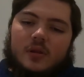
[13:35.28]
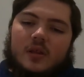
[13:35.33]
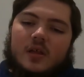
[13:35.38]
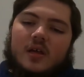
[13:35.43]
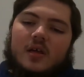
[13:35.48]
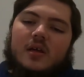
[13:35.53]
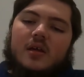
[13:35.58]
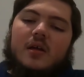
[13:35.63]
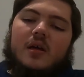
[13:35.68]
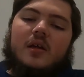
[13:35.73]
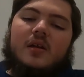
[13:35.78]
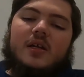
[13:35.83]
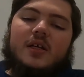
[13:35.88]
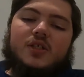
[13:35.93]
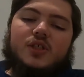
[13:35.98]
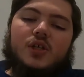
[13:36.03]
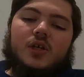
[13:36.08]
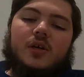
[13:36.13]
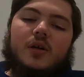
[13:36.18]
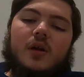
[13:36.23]
the
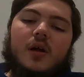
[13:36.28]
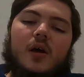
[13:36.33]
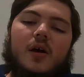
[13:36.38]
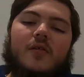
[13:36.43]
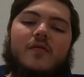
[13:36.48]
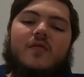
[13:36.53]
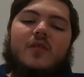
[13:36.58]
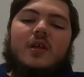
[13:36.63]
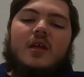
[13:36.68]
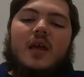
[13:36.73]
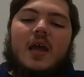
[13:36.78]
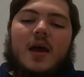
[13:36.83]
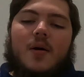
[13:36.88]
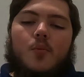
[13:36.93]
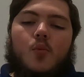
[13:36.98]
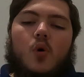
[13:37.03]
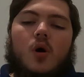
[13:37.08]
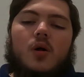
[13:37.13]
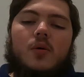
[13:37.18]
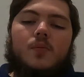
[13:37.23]
addition of the
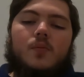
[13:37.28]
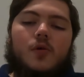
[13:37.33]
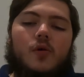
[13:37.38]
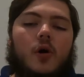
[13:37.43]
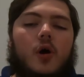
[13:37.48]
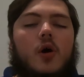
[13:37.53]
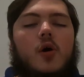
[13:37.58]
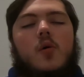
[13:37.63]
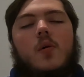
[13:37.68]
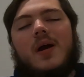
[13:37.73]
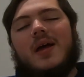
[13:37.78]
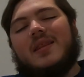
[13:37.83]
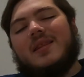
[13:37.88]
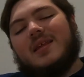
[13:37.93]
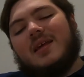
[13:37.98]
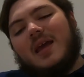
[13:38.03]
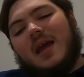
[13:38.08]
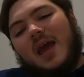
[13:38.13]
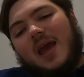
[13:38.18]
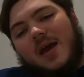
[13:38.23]
M1 Pro
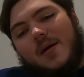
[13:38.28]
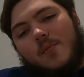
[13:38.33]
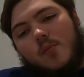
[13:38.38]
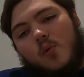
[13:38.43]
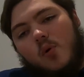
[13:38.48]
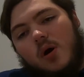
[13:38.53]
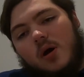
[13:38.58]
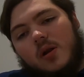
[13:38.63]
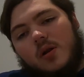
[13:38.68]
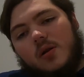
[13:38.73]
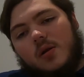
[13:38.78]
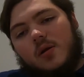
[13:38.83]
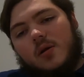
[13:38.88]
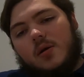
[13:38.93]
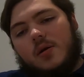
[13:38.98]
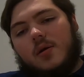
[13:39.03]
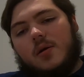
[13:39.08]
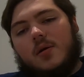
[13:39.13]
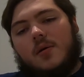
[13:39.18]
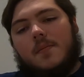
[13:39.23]
and the M1
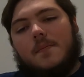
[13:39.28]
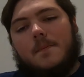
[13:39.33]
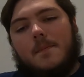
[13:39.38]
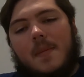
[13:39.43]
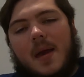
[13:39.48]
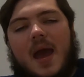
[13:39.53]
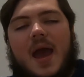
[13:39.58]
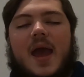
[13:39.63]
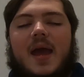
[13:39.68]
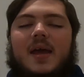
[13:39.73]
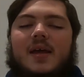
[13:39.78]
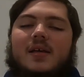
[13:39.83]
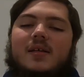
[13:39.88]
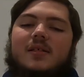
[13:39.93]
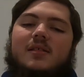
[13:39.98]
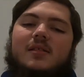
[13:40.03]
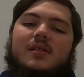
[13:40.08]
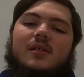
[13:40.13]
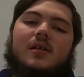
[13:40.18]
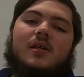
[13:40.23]

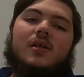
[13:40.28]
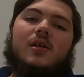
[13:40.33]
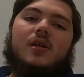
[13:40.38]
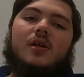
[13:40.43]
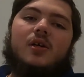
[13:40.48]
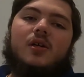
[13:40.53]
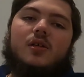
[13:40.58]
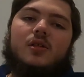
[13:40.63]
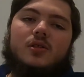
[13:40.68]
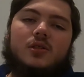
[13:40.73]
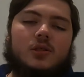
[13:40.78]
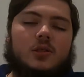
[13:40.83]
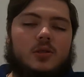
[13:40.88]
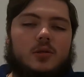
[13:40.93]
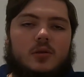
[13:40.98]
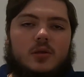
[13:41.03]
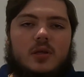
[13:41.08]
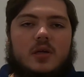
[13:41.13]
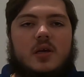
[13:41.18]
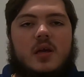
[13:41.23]
Max
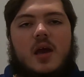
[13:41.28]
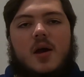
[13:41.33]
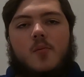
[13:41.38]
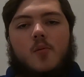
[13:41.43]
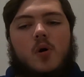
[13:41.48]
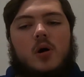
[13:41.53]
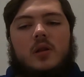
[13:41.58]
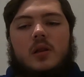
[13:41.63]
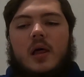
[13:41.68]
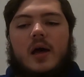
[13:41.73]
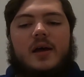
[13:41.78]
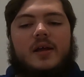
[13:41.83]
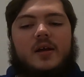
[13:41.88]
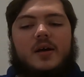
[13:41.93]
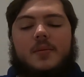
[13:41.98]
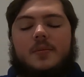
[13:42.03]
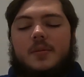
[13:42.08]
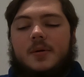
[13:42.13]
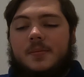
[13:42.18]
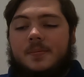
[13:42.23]
to the M1
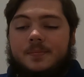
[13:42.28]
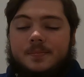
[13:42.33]
lineup.